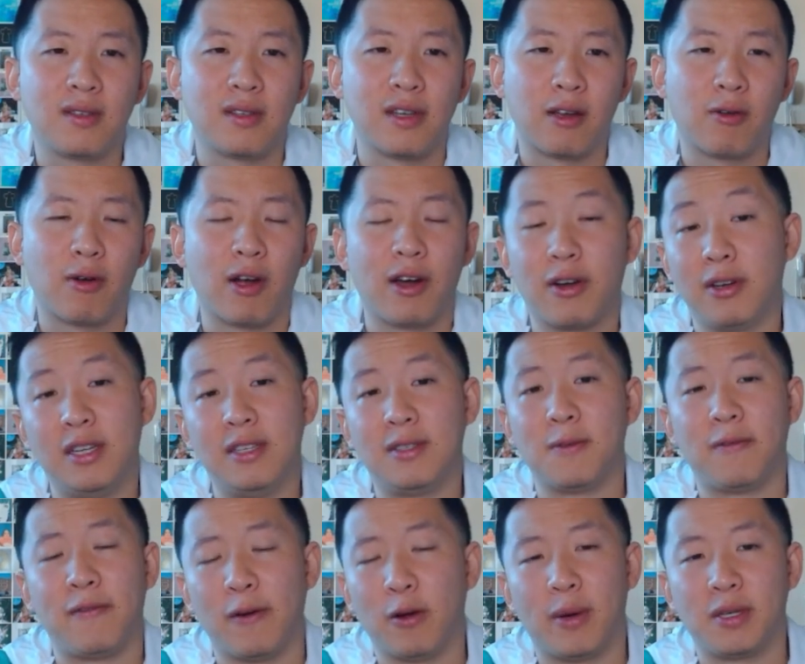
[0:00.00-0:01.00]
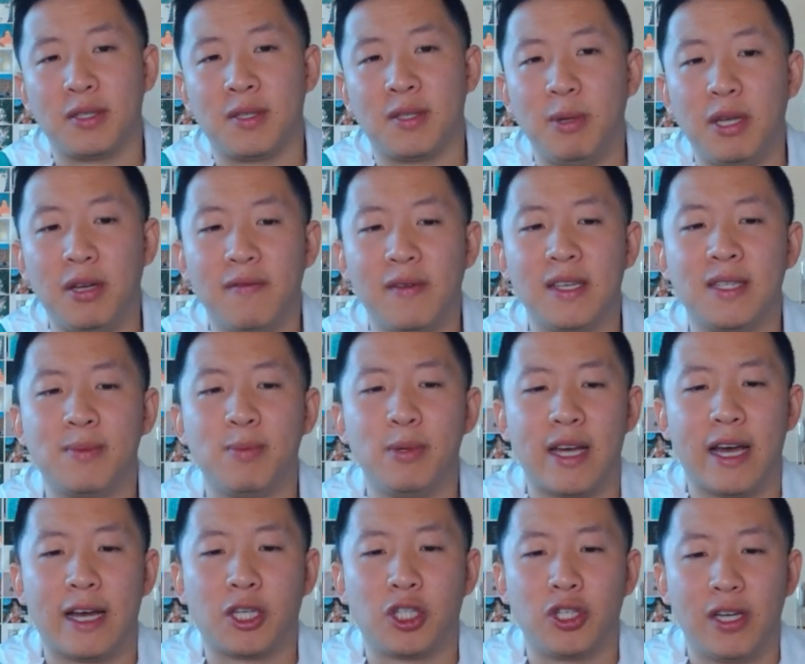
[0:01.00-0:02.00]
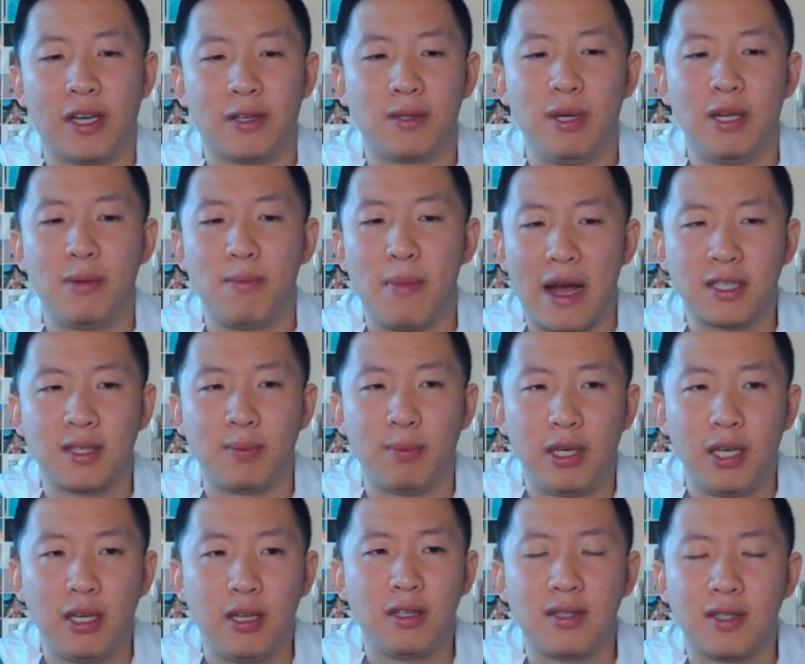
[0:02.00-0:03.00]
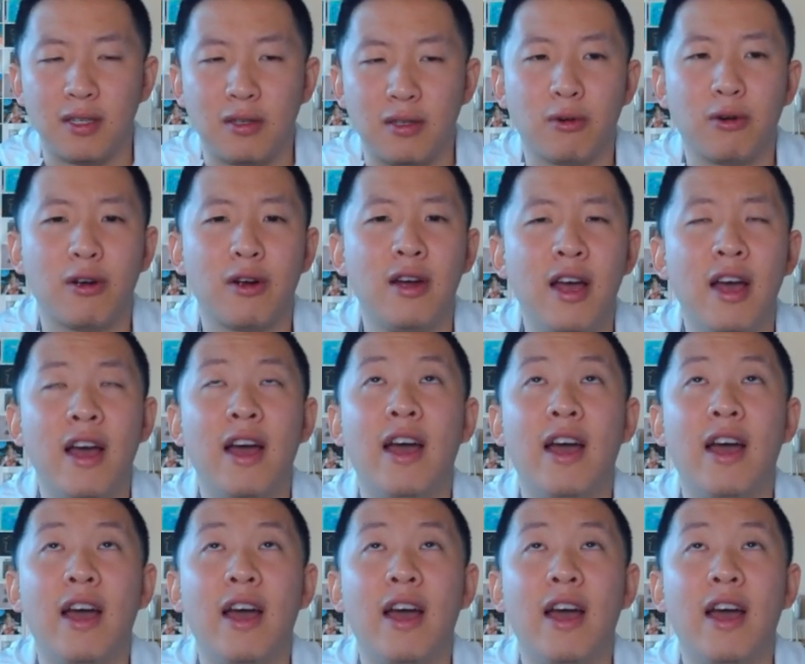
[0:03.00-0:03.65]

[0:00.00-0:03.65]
Like, Groudon needs a fair amount of speed investment to actually outspeed max speed Incineroar,